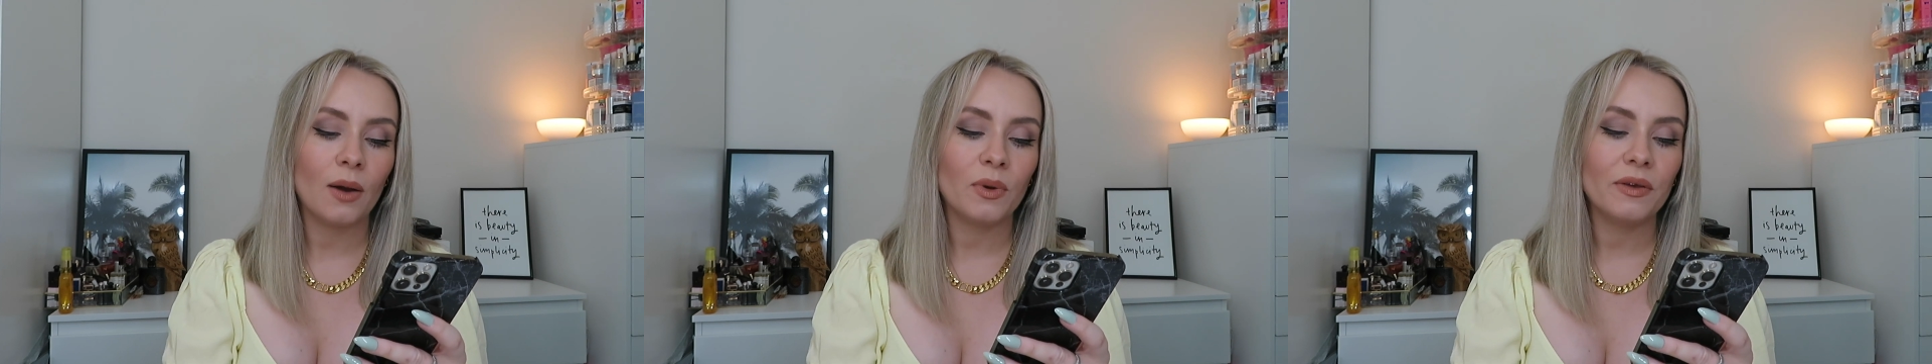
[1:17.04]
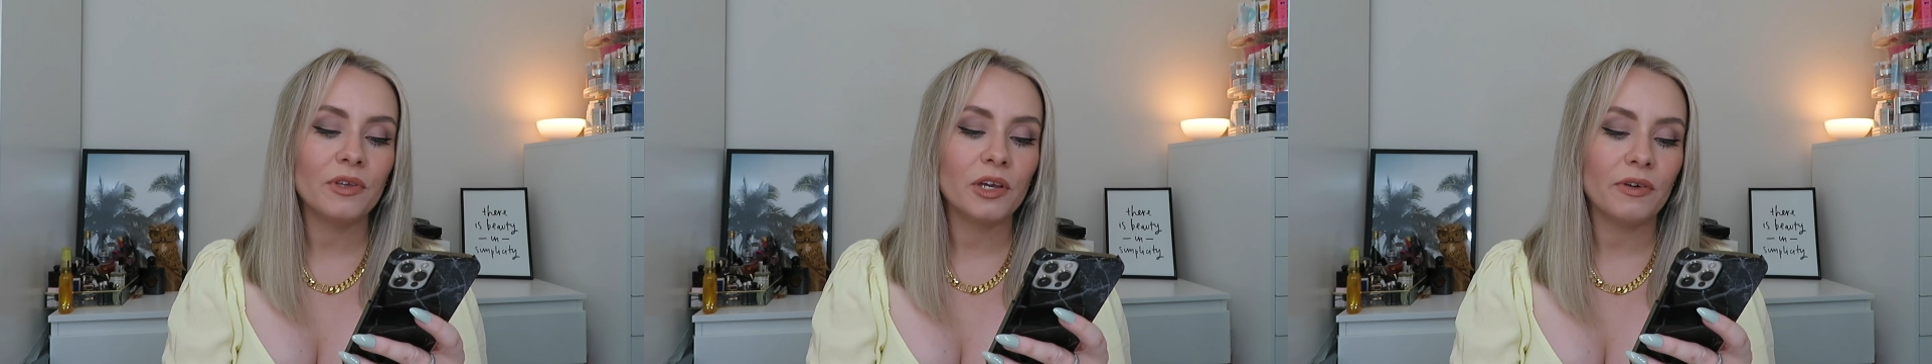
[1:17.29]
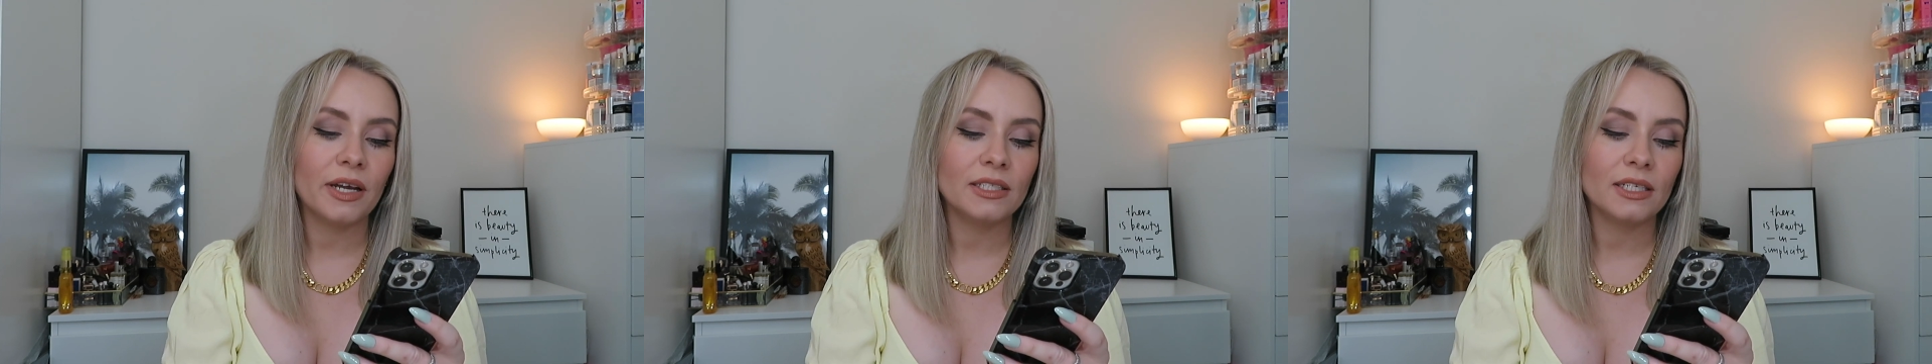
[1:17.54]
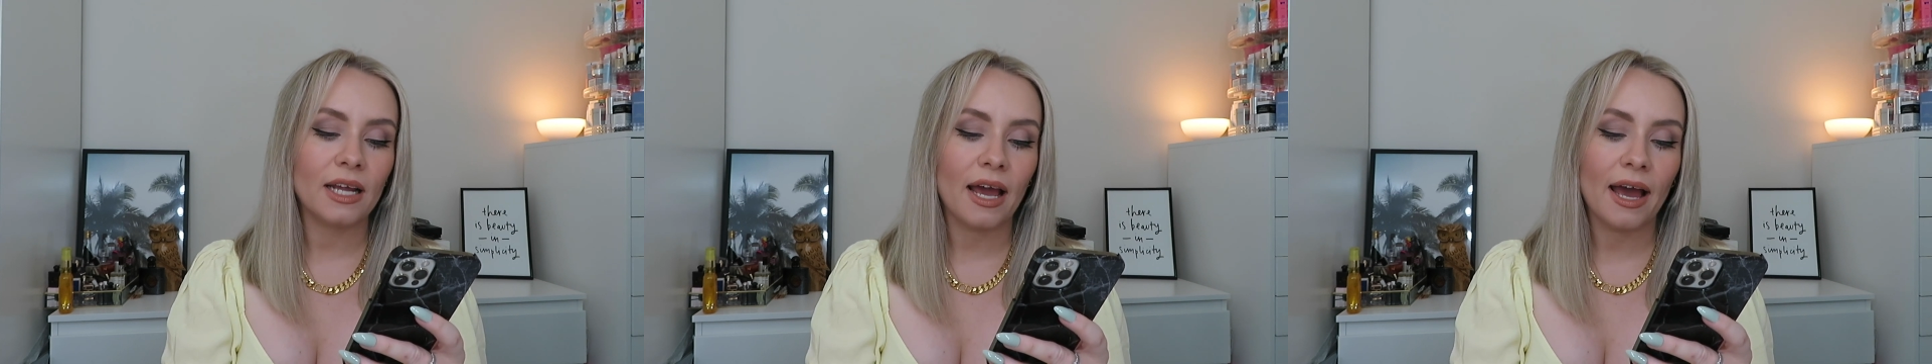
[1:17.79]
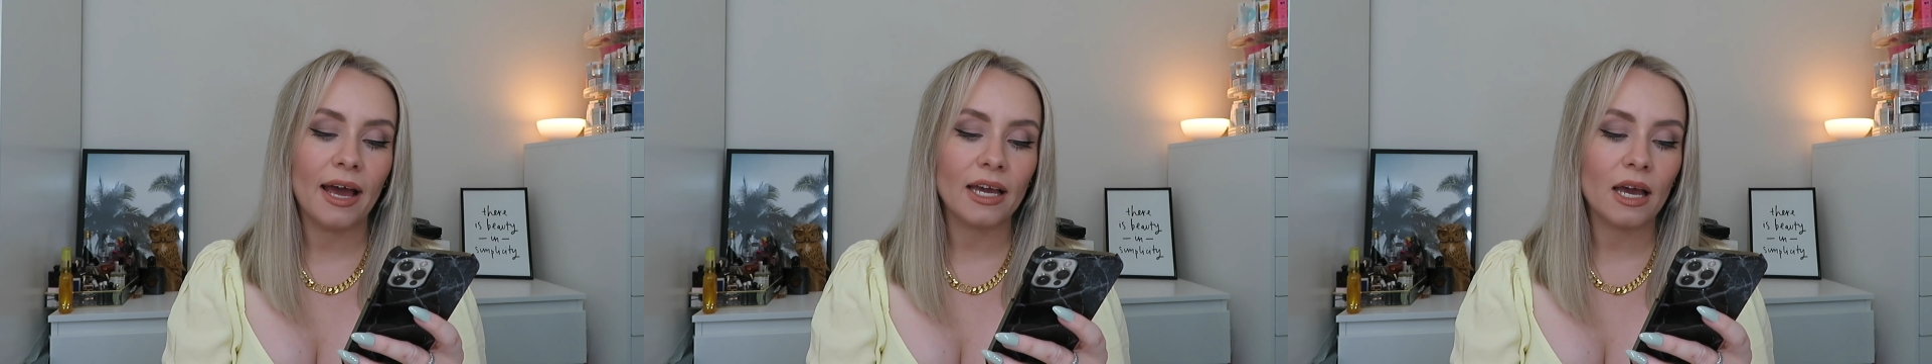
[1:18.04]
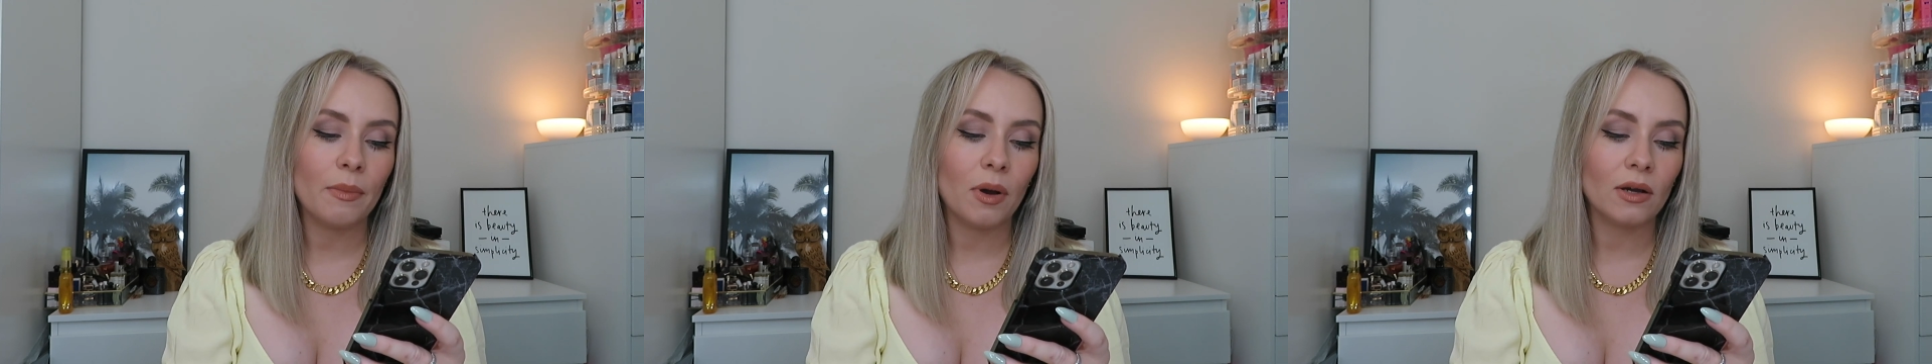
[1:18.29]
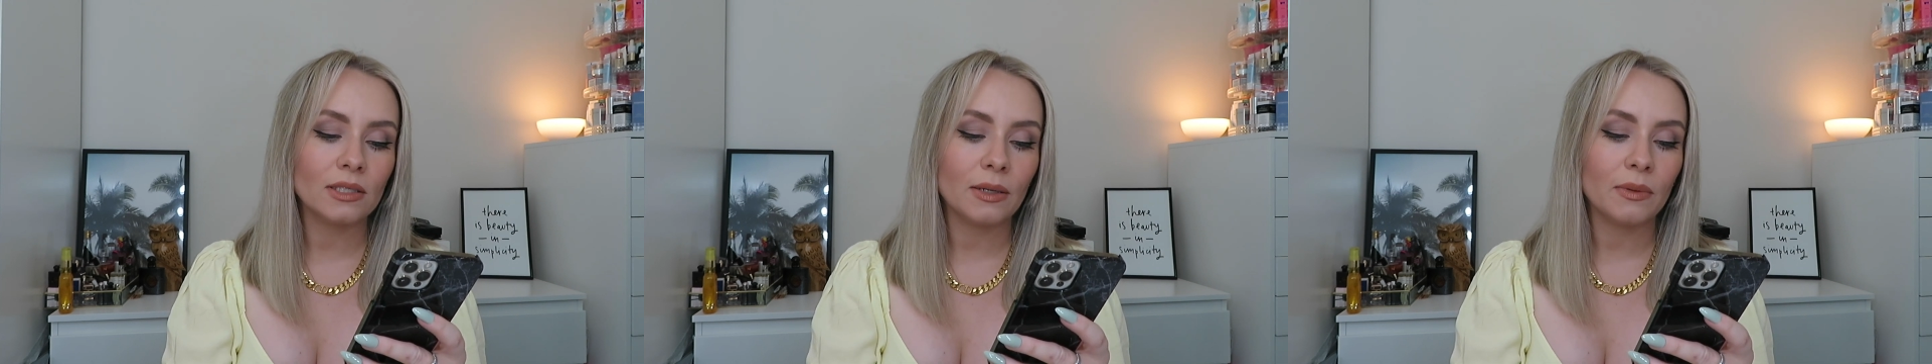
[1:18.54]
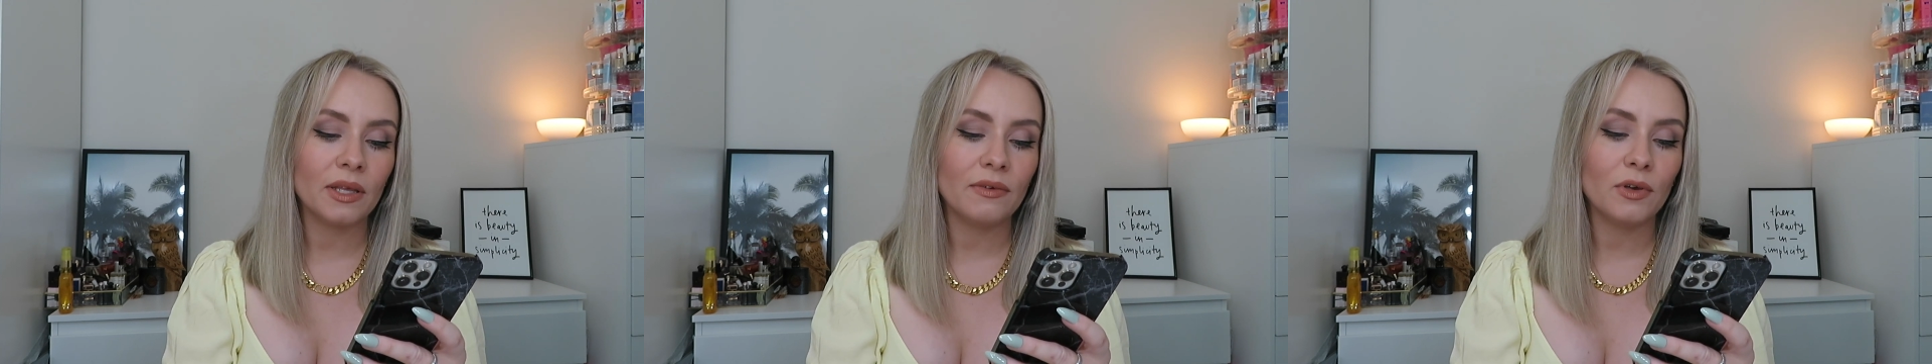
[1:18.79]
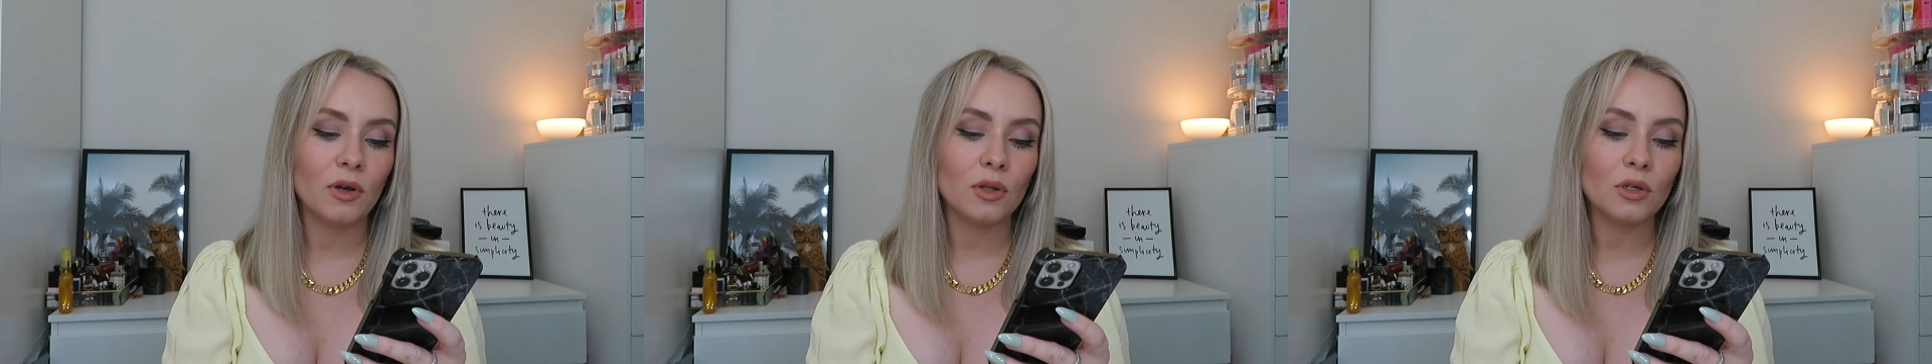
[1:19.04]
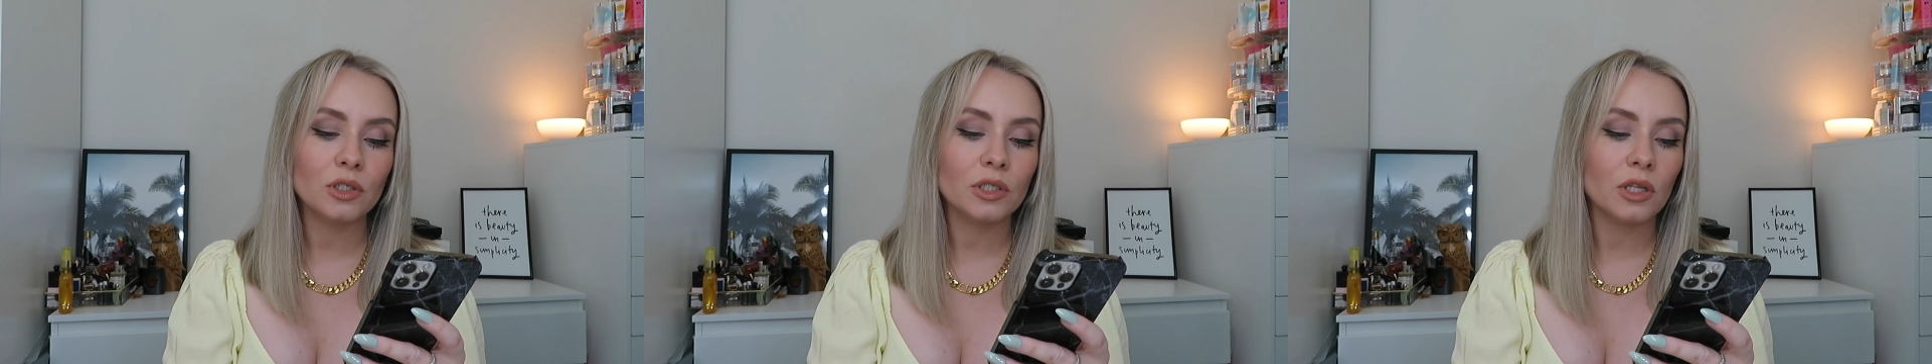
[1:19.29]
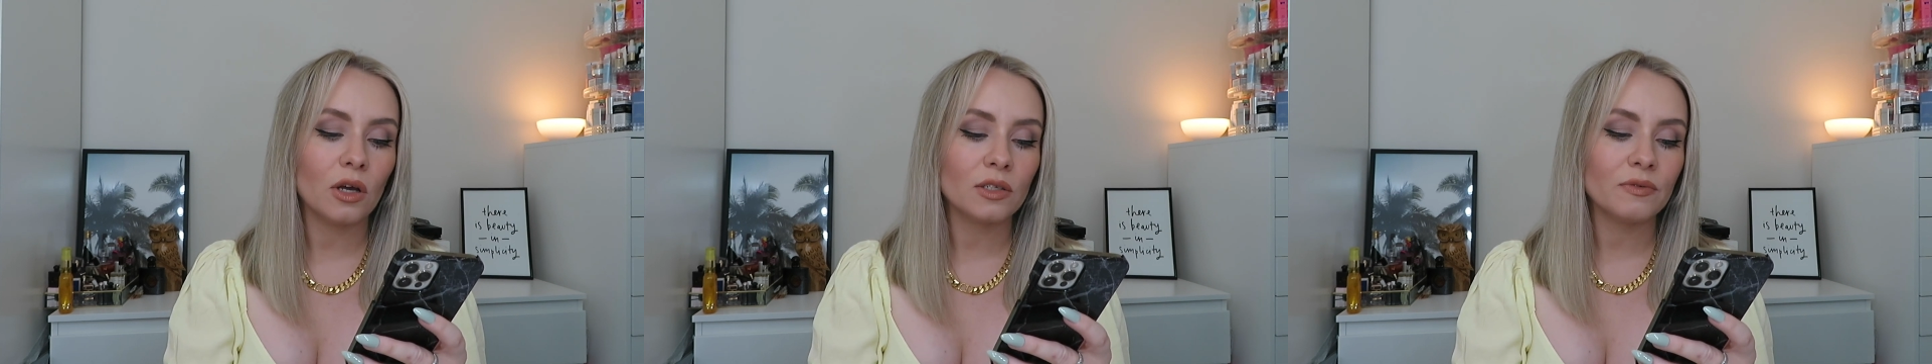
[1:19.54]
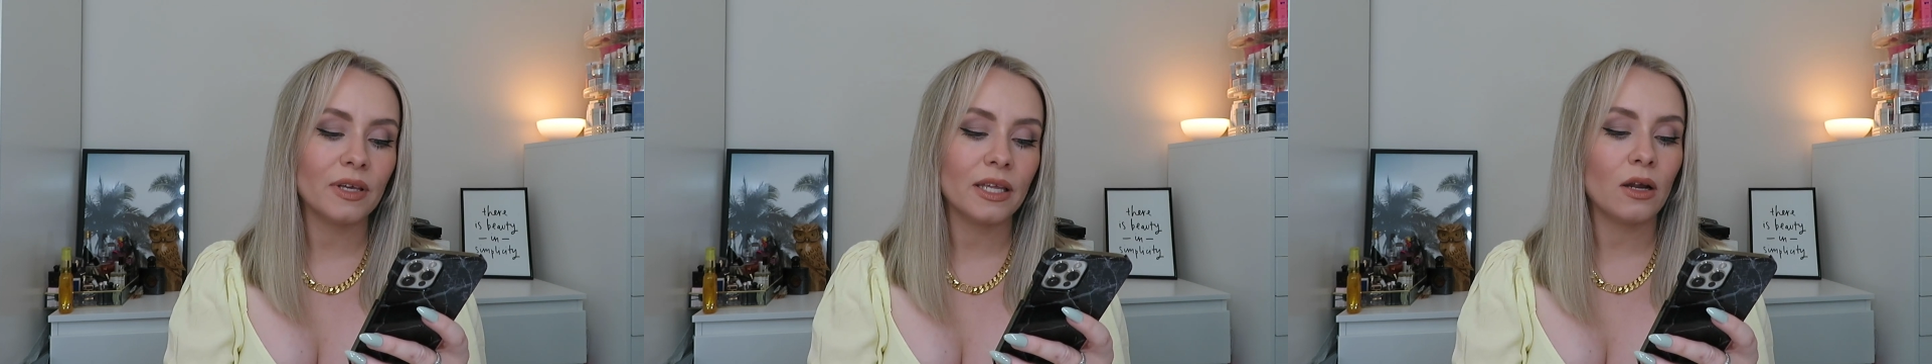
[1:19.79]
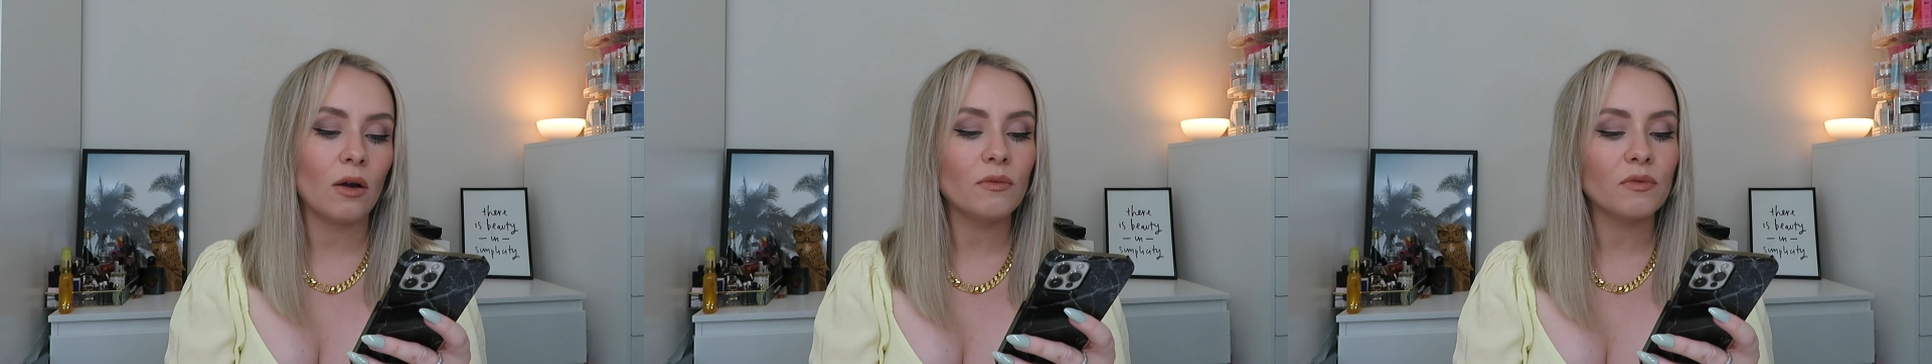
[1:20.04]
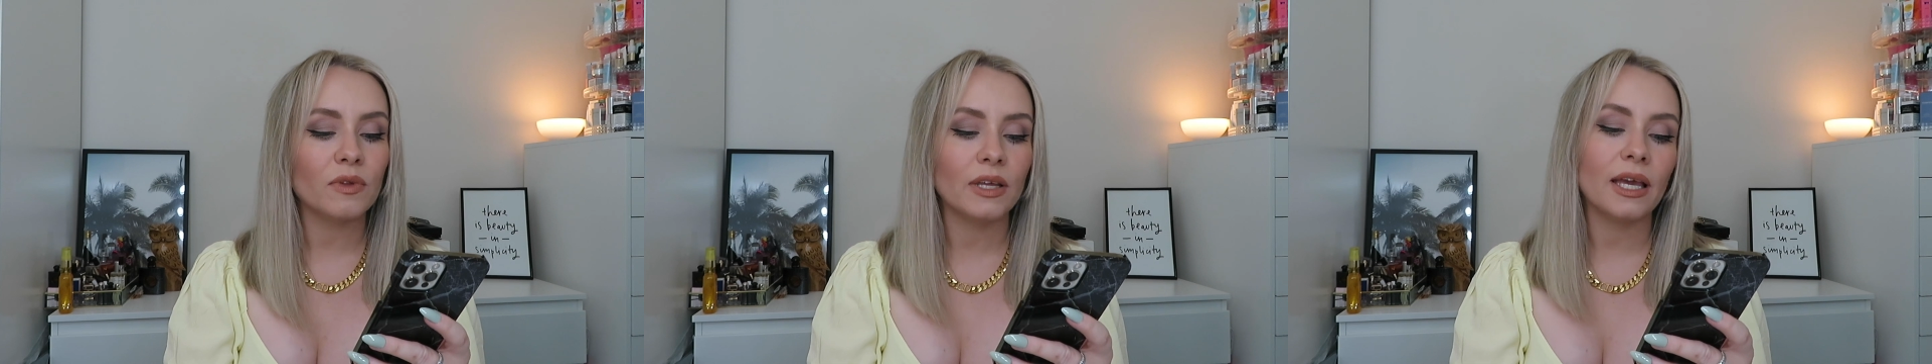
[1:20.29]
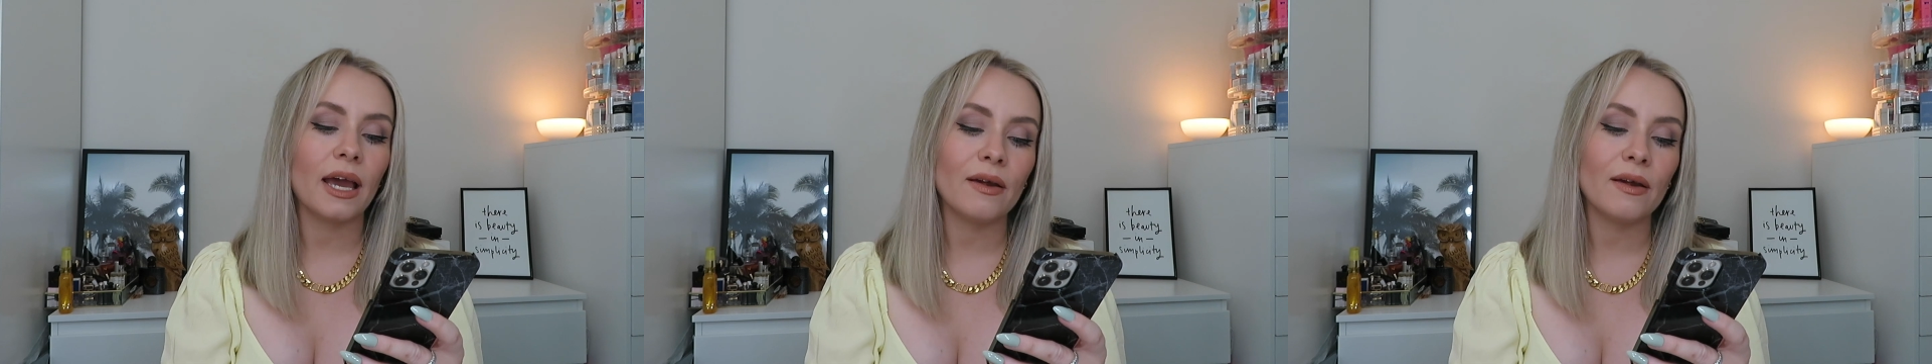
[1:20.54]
And we've curated a hair care box that will leave your luscious locks feeling on fleek